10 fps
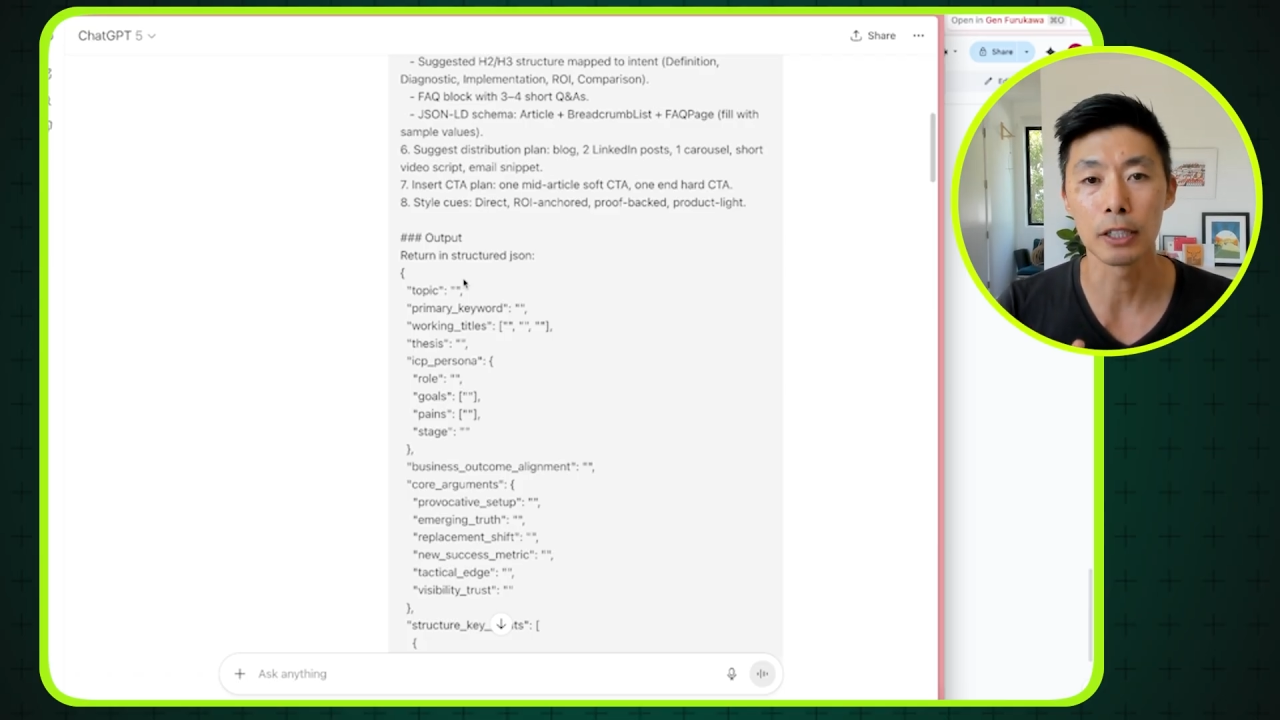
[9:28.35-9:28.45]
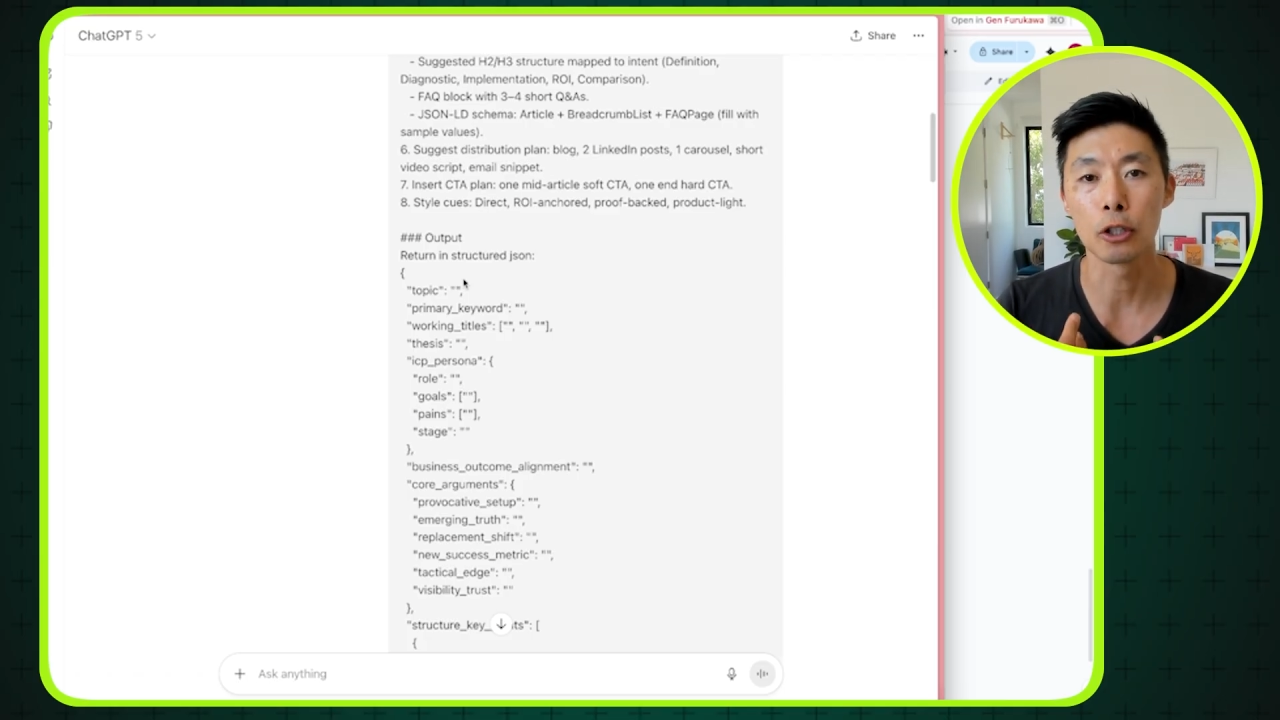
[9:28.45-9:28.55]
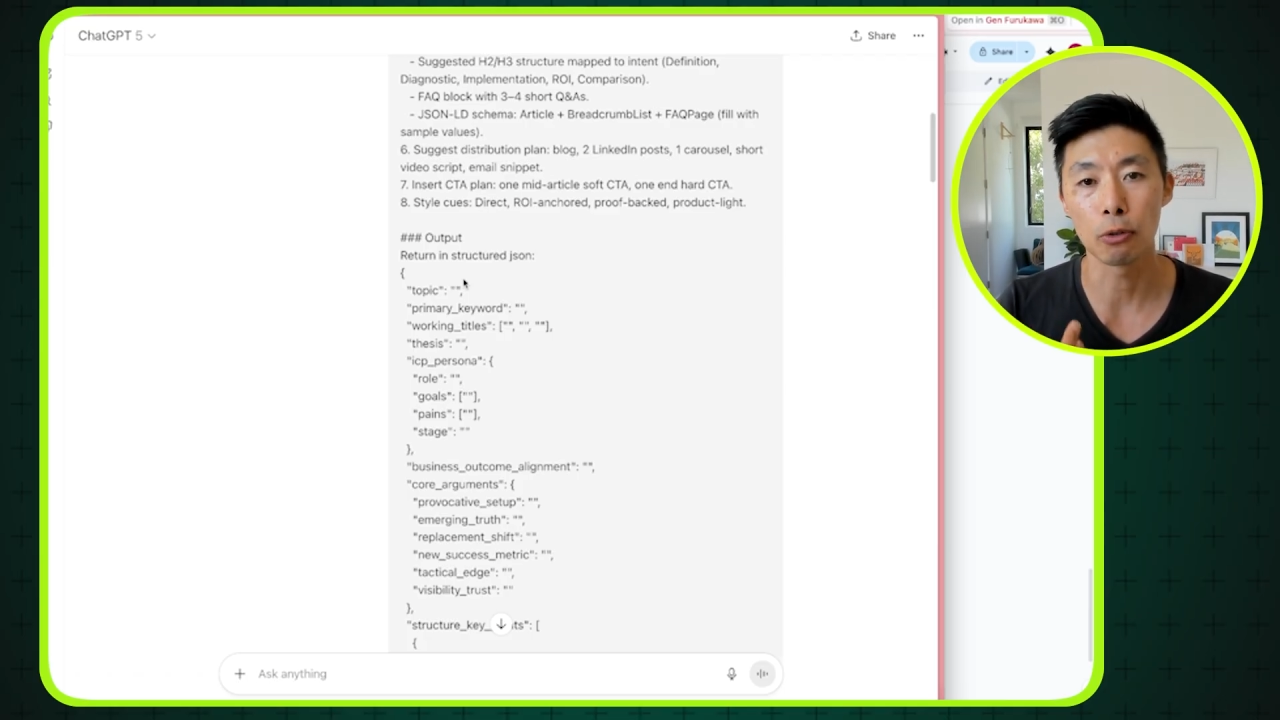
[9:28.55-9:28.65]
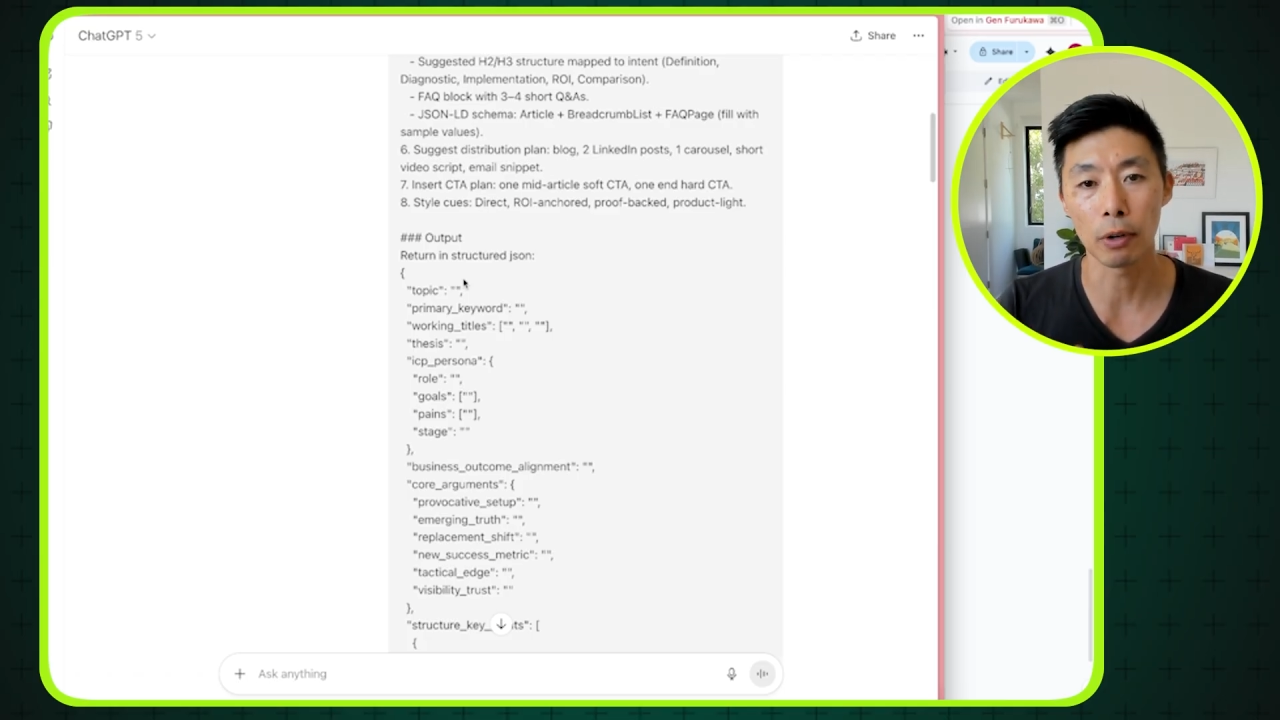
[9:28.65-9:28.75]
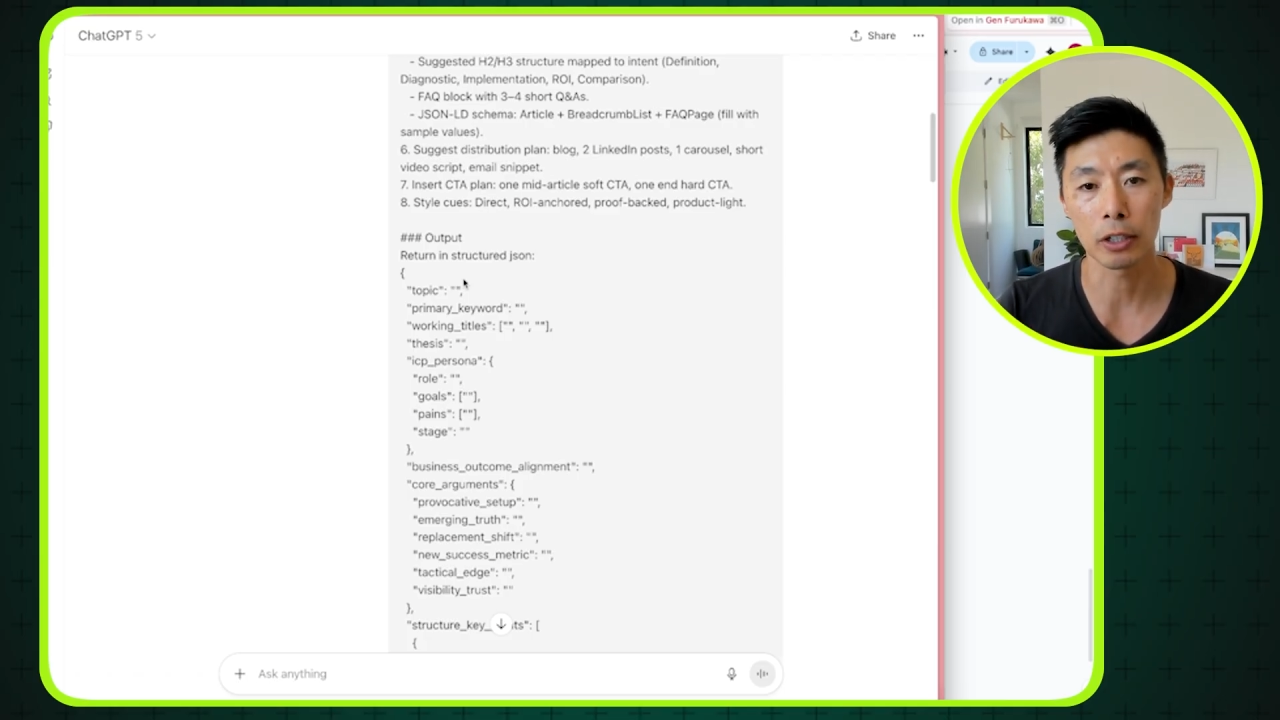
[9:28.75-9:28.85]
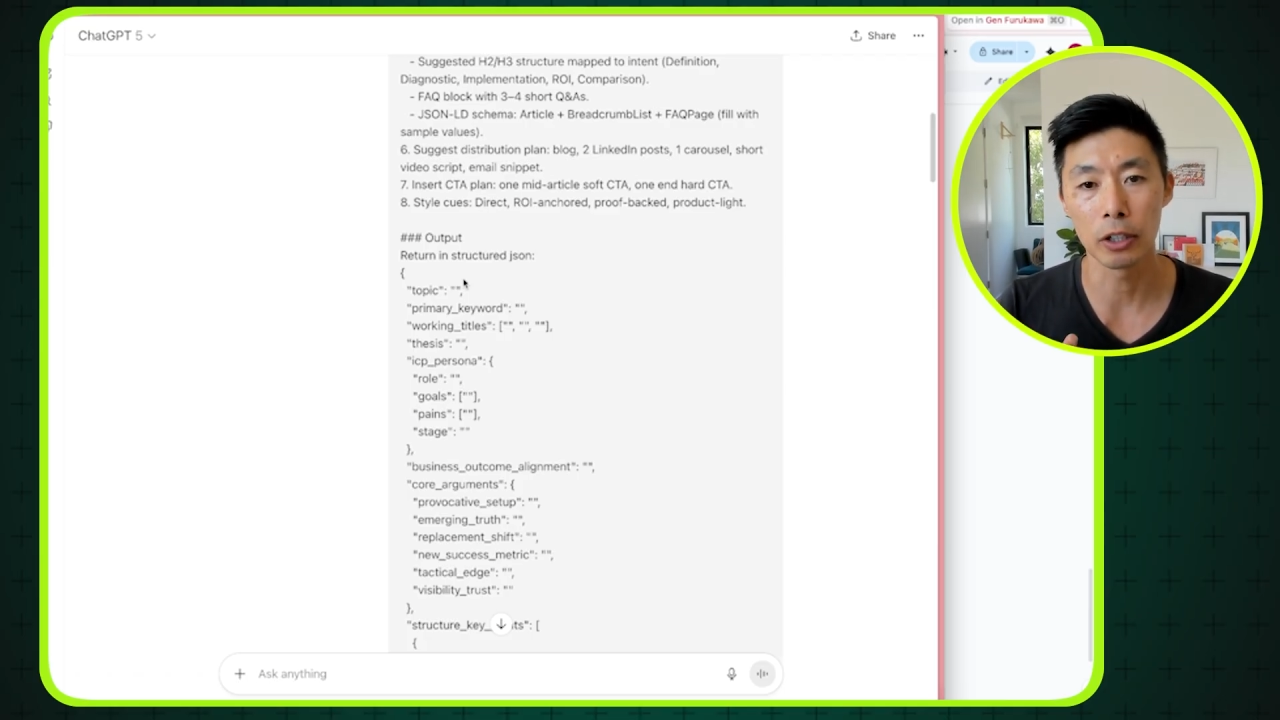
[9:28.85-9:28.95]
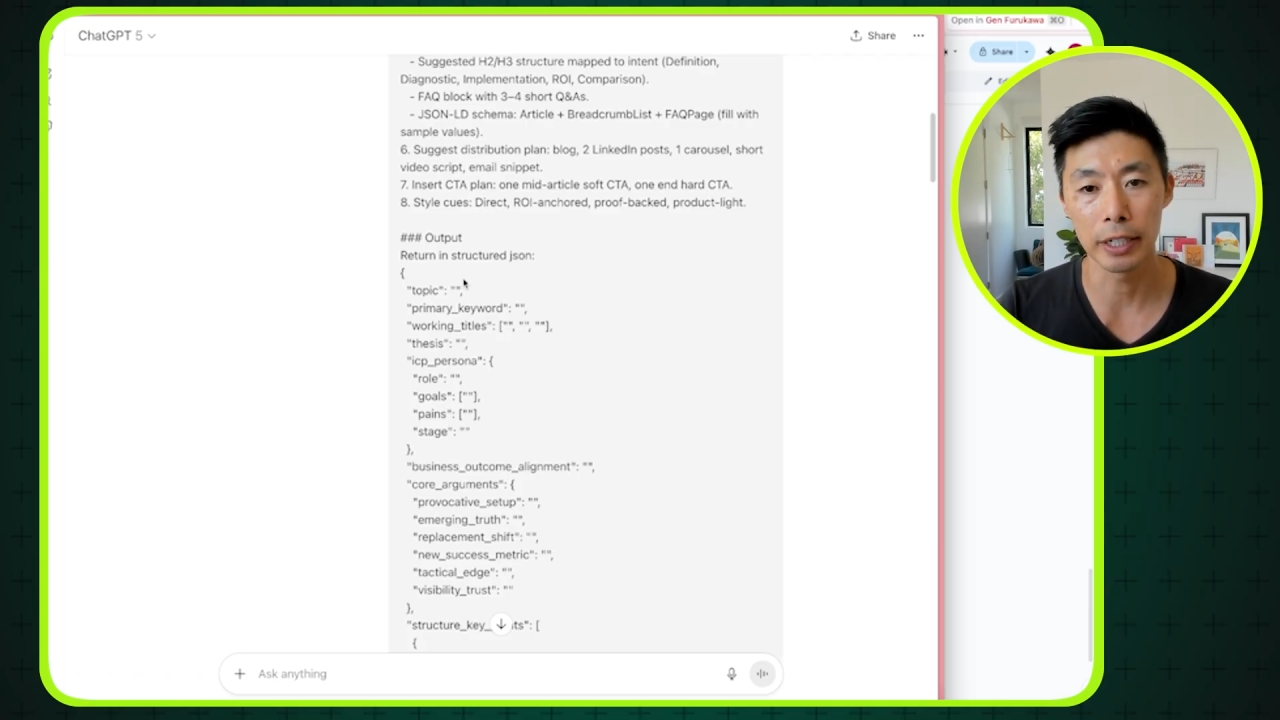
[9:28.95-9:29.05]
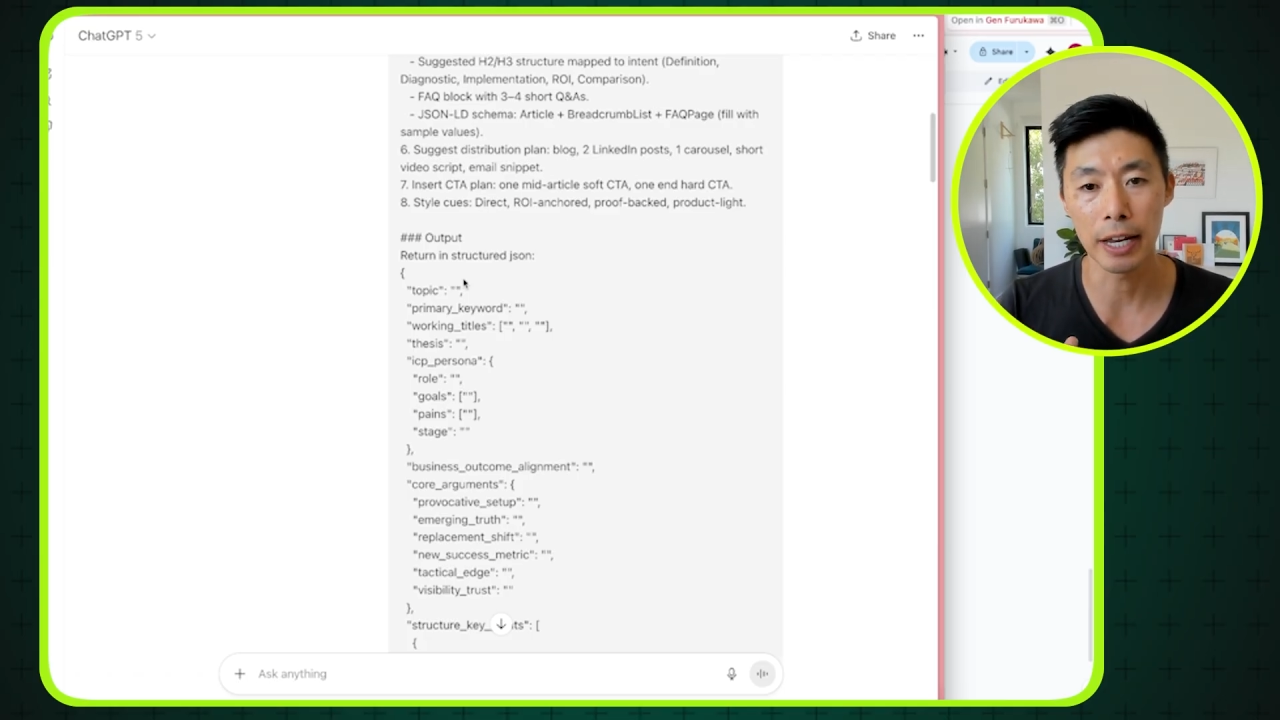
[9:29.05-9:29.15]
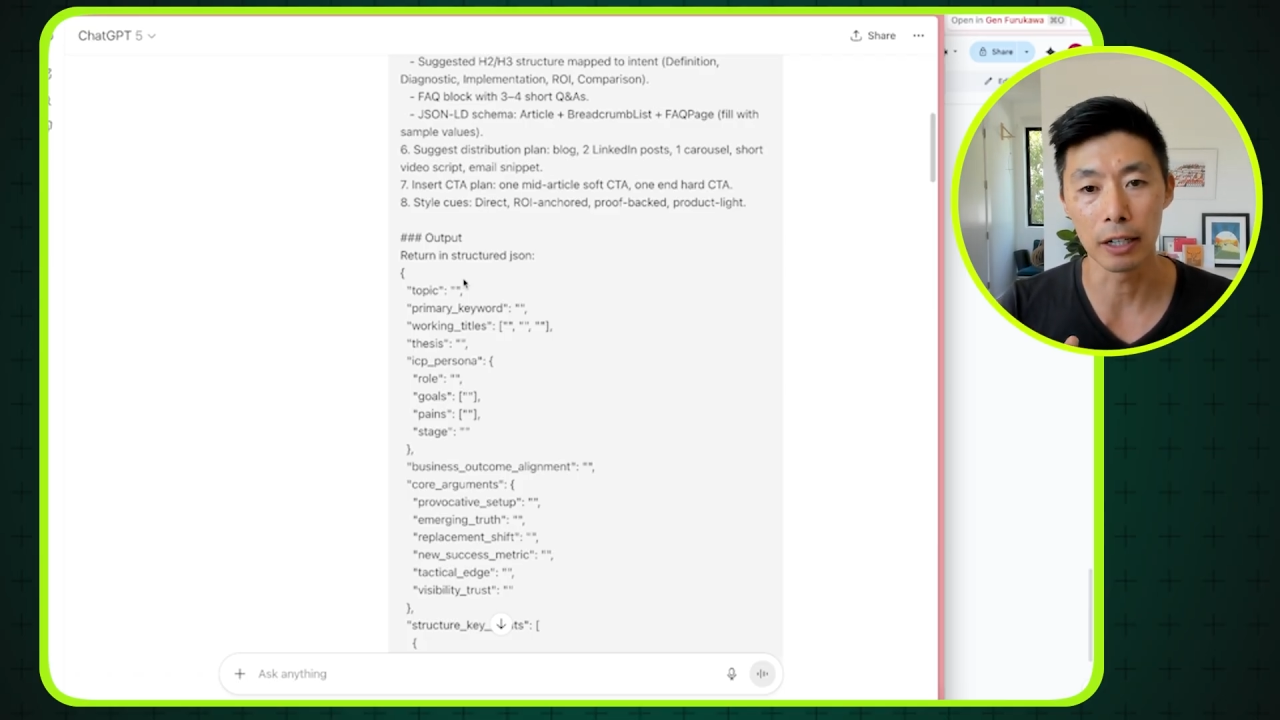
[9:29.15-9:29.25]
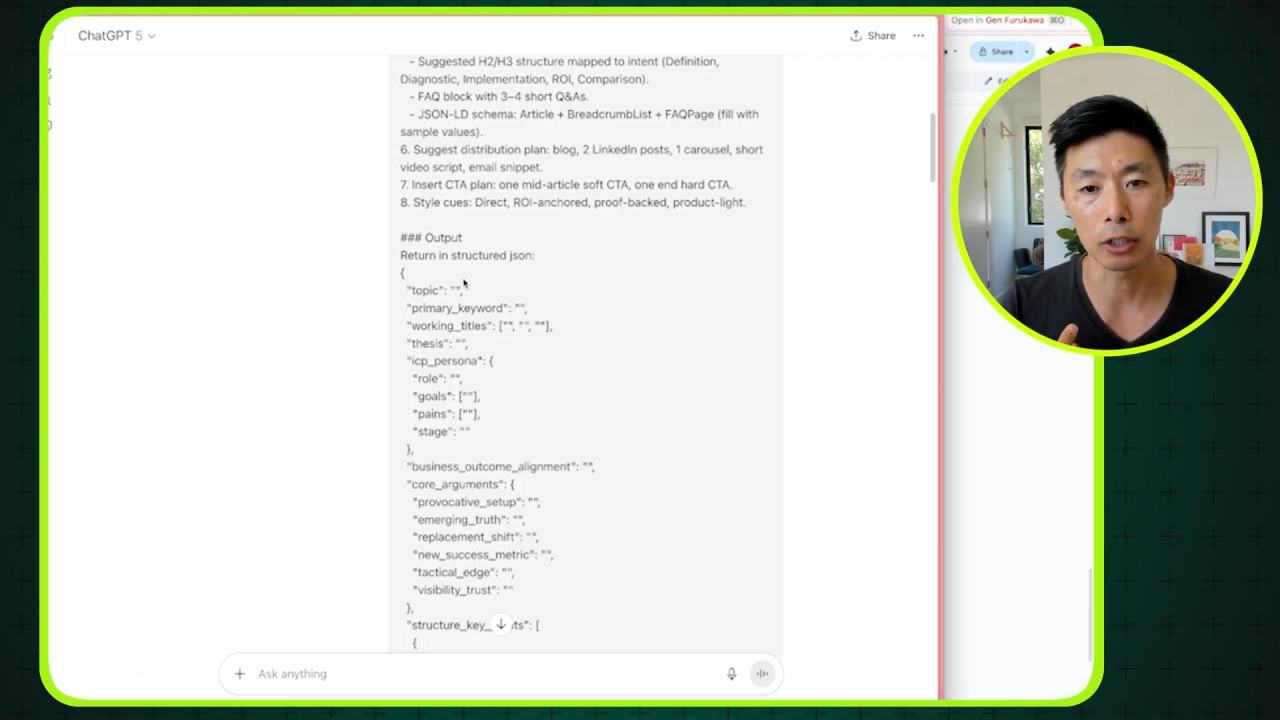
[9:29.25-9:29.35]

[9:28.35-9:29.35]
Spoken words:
structured data.